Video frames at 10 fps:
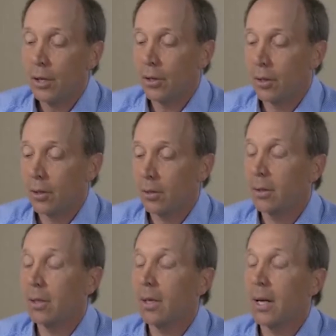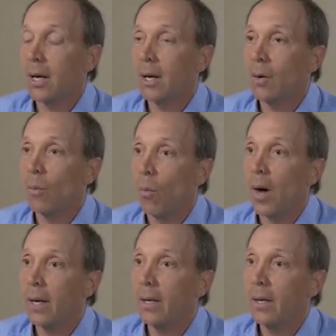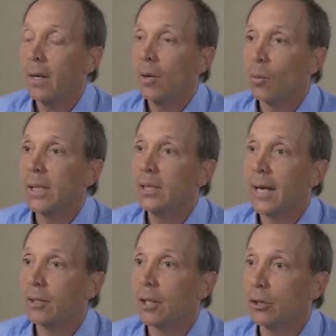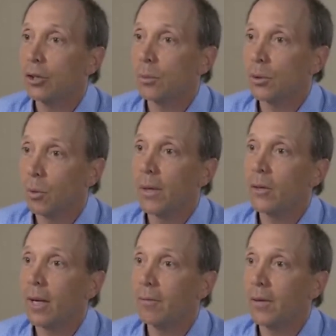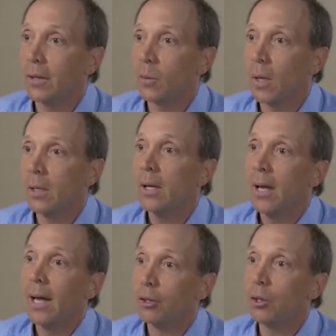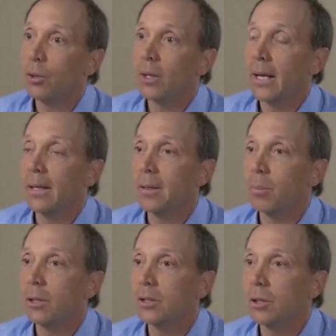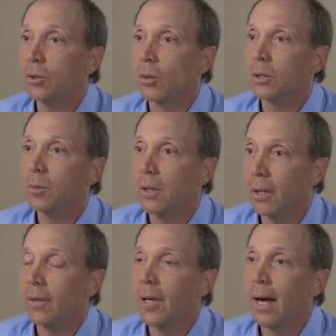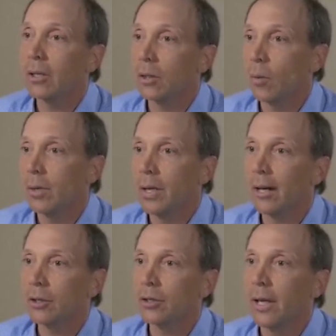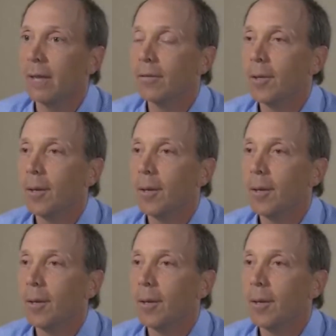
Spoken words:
you're, one, reaching out to consumers when they're not feeling well, and 2, you're getting the implicit endorsement of the doctor or the doctor's staff.